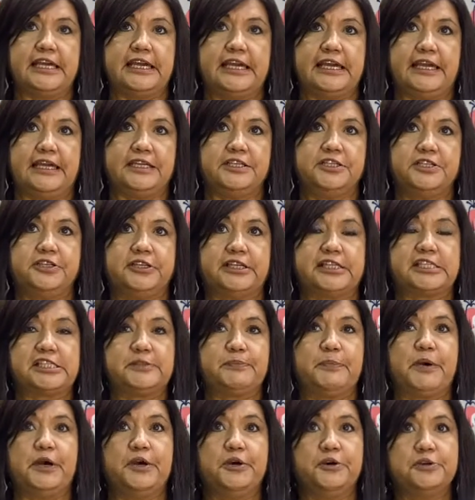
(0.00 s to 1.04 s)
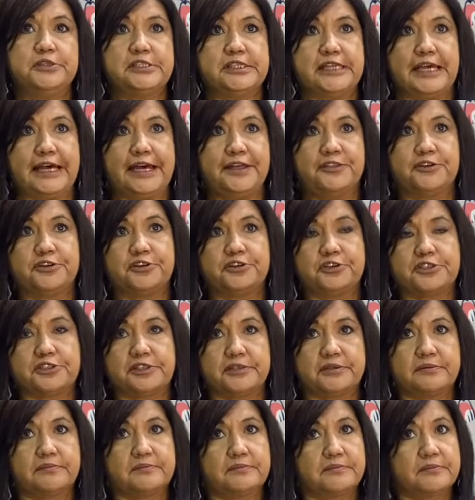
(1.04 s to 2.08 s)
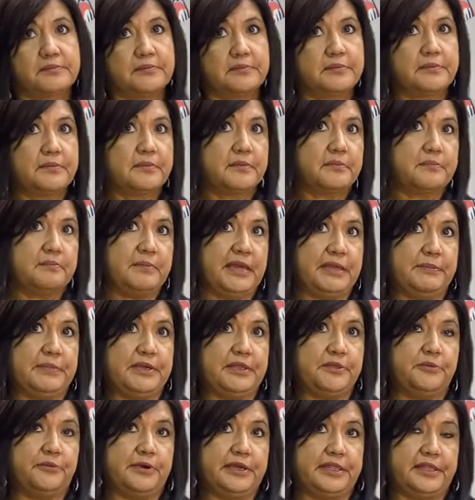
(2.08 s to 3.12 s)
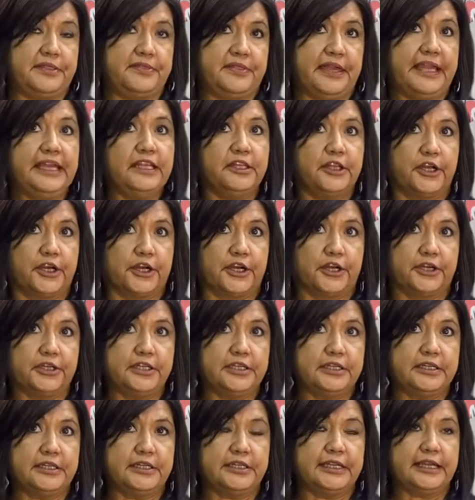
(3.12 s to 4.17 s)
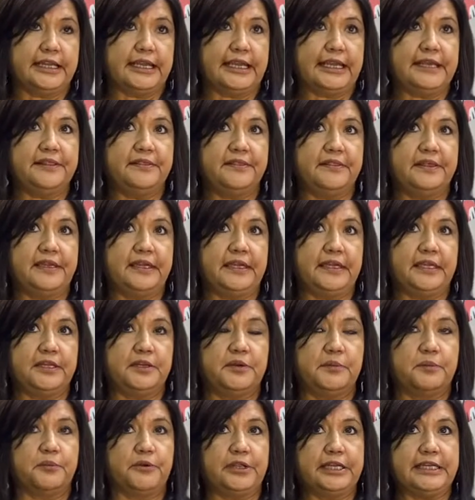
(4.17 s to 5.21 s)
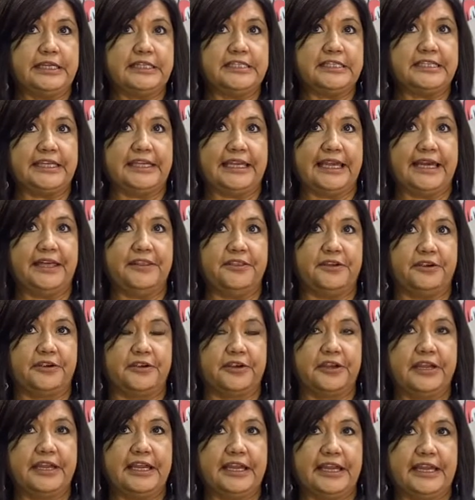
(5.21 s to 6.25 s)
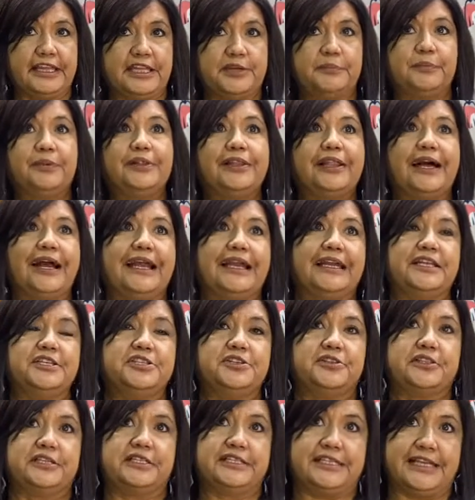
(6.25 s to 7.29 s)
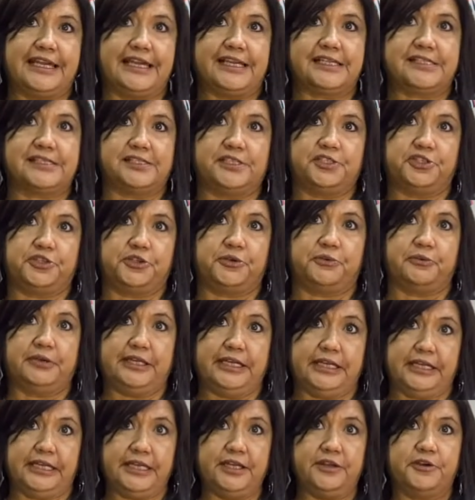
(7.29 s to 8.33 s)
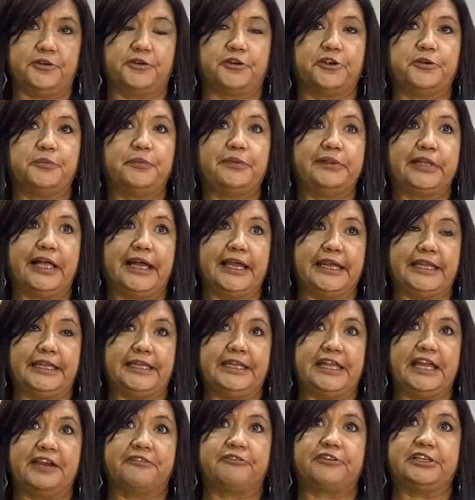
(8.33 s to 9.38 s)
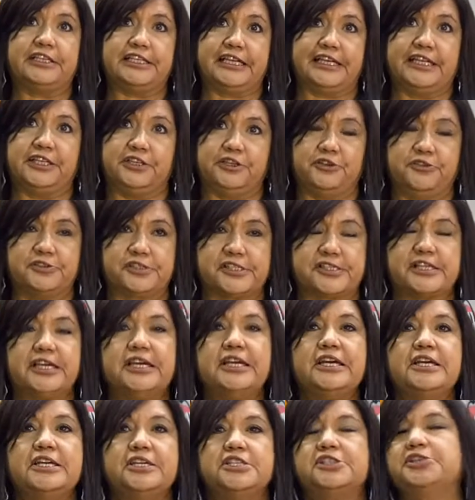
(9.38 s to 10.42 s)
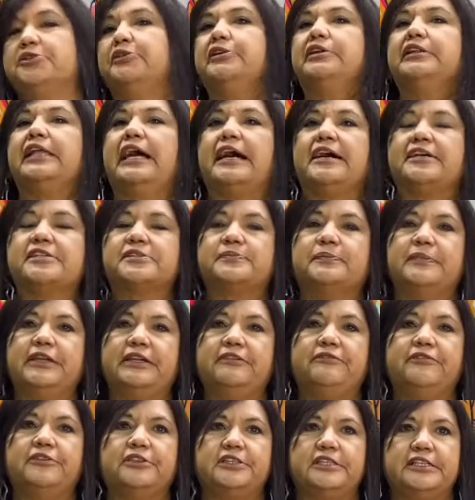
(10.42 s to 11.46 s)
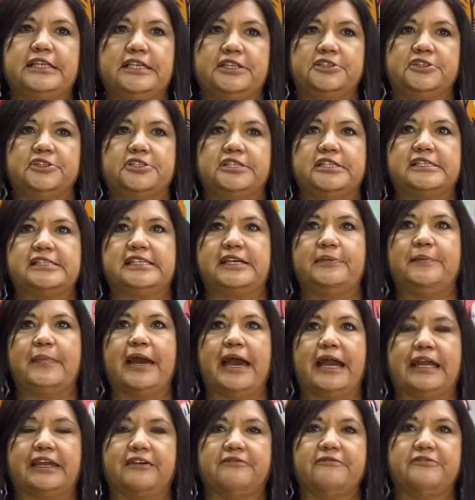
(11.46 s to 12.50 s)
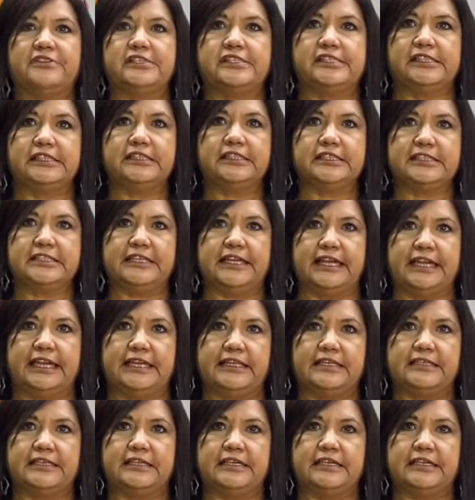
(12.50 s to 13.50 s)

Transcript: and to expose others maybe the way that they learn and then bring it together and apply it to the text that you're reading or apply it in everyday use. So it allows me for the teacher to sit back and facilitate